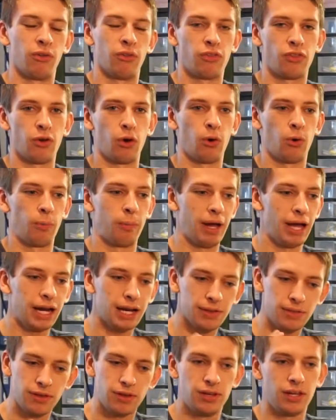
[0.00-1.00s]
So back
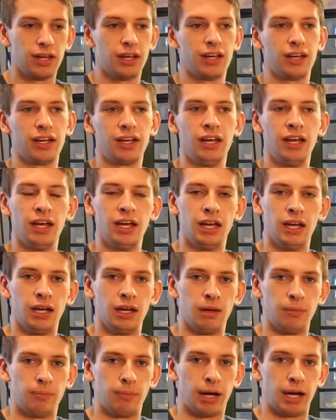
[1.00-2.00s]
in the day,
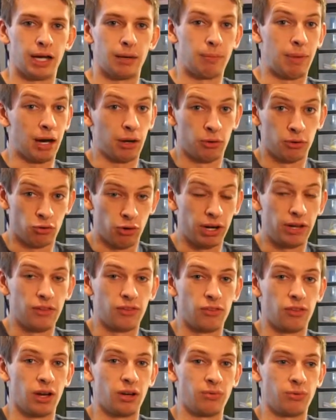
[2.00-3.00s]
my model train
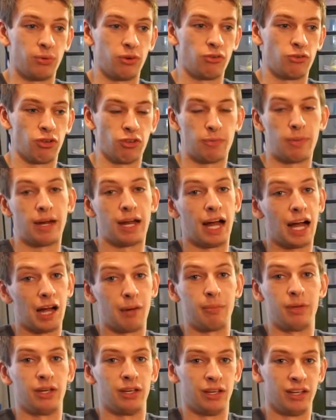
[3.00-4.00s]
stuff was just my
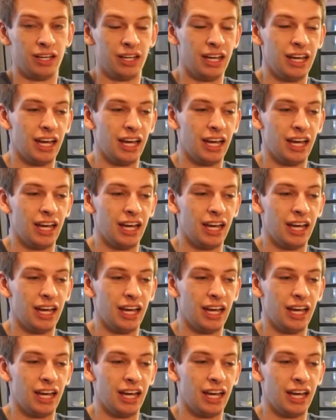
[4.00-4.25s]
hobby.